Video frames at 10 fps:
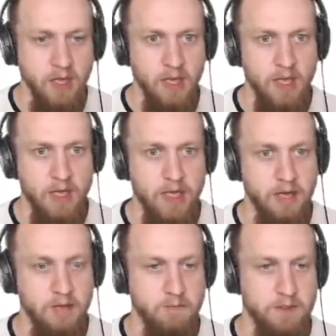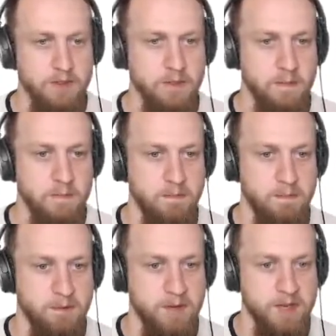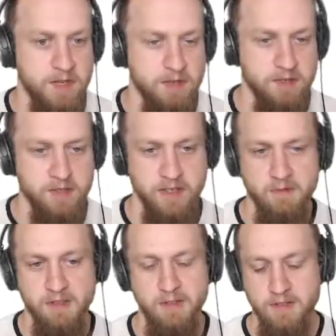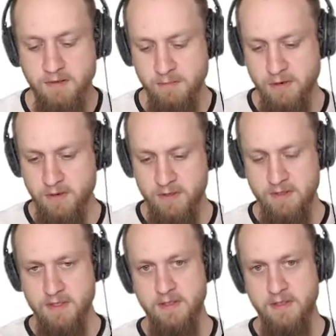And what's pretty interesting about those components is